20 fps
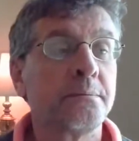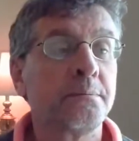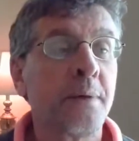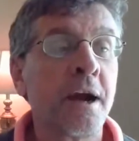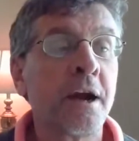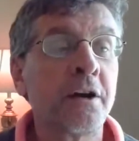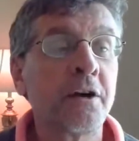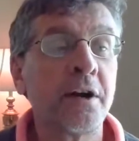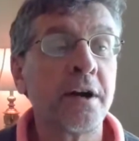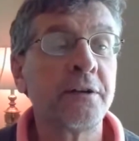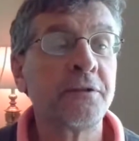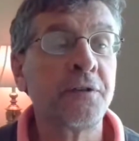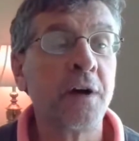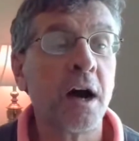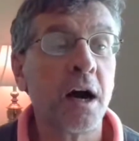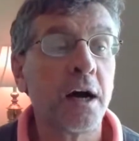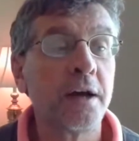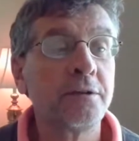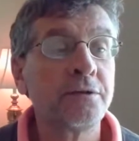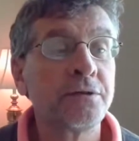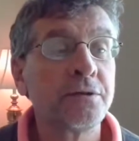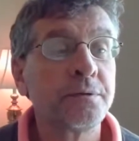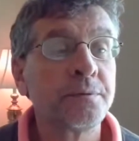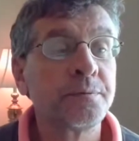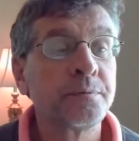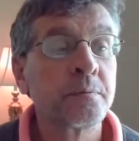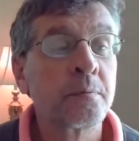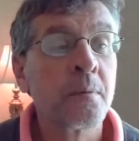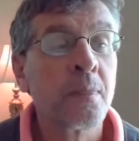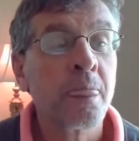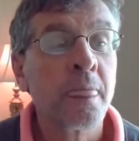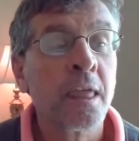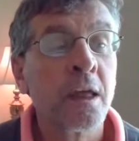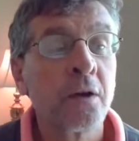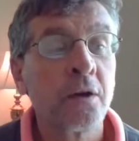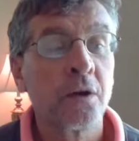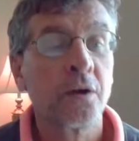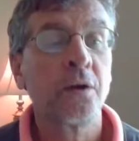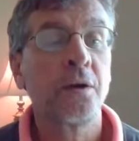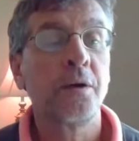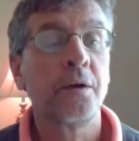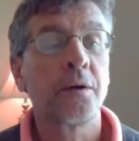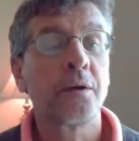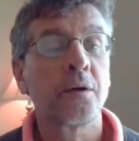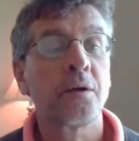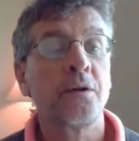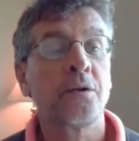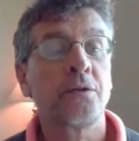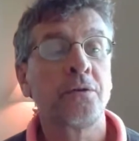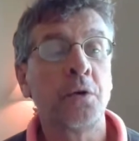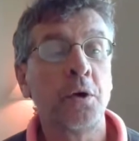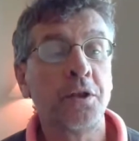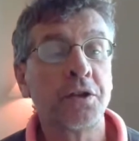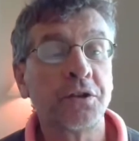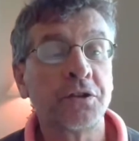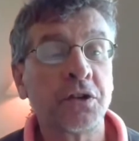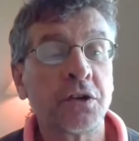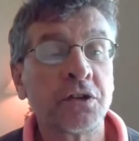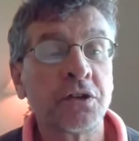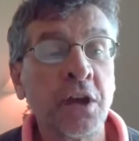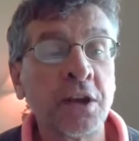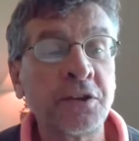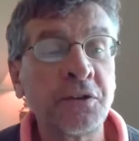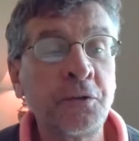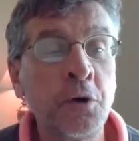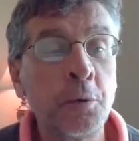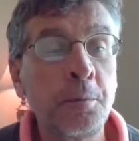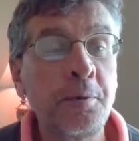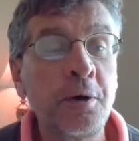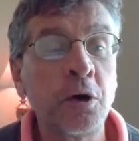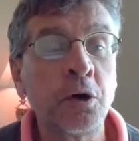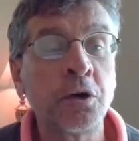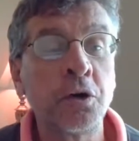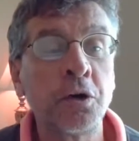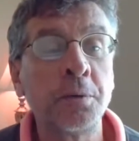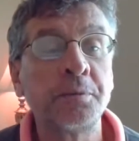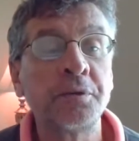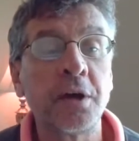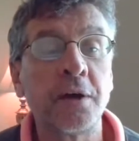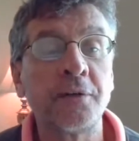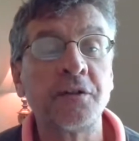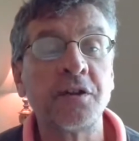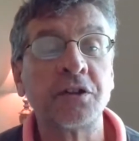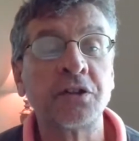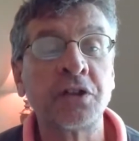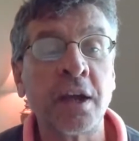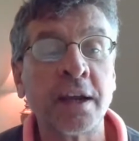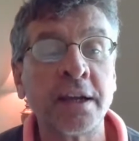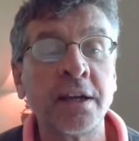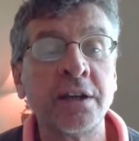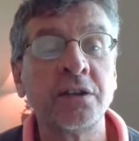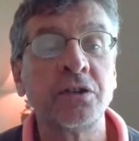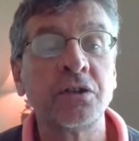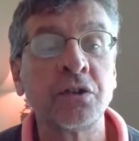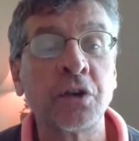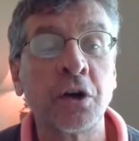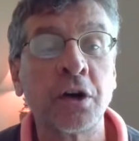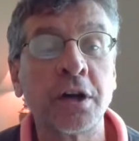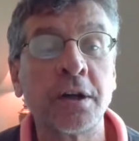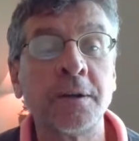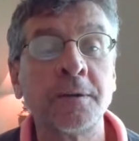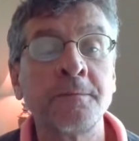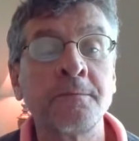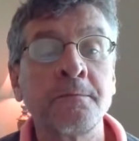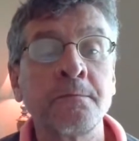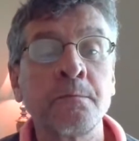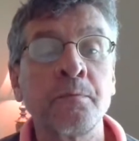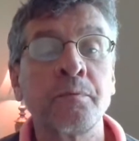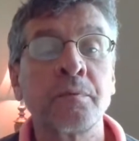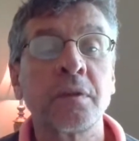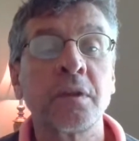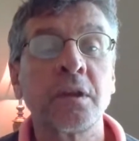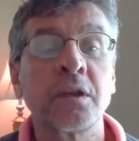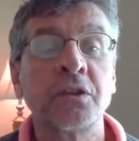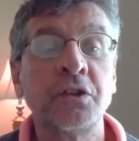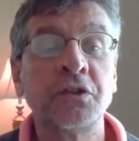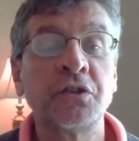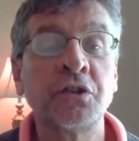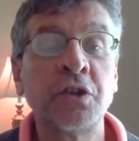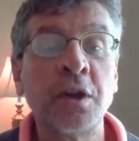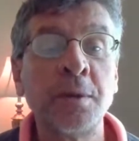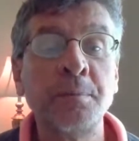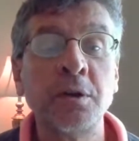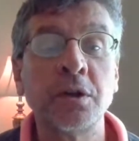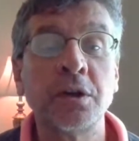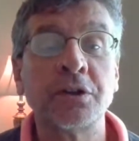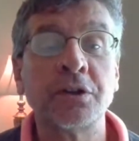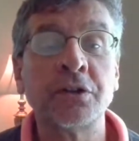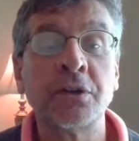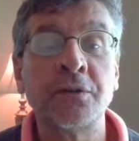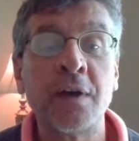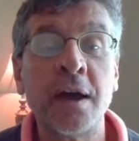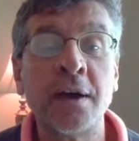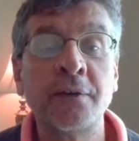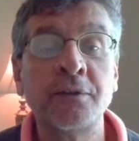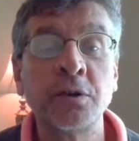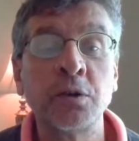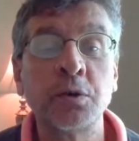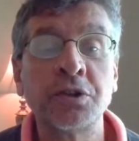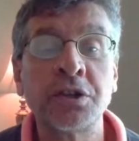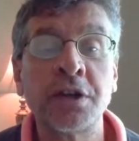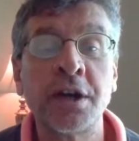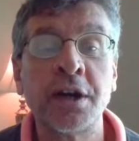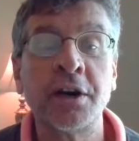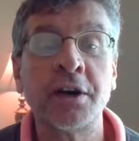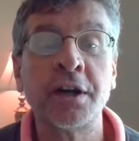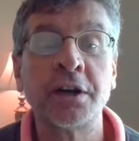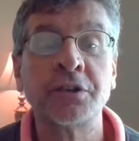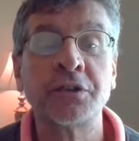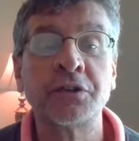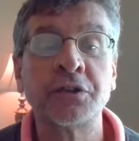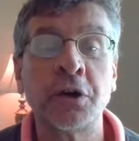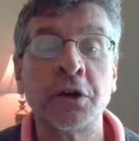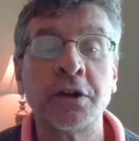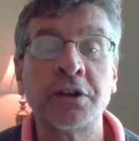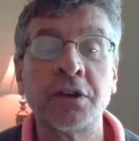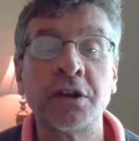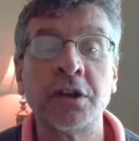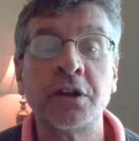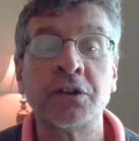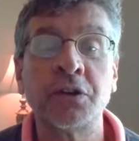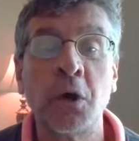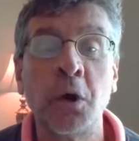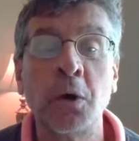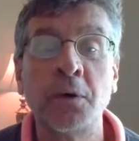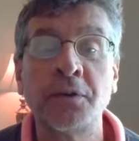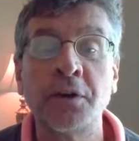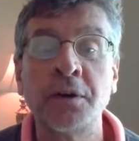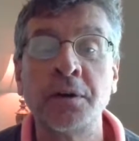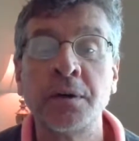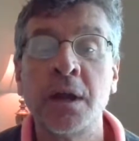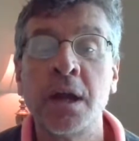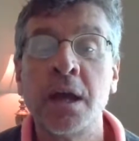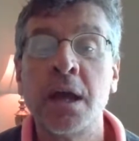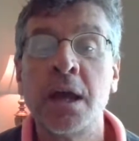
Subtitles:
paragraph 5, for the successful pilgrims of the Second Circuit, the stimulus of evolutionary uncertainty is over,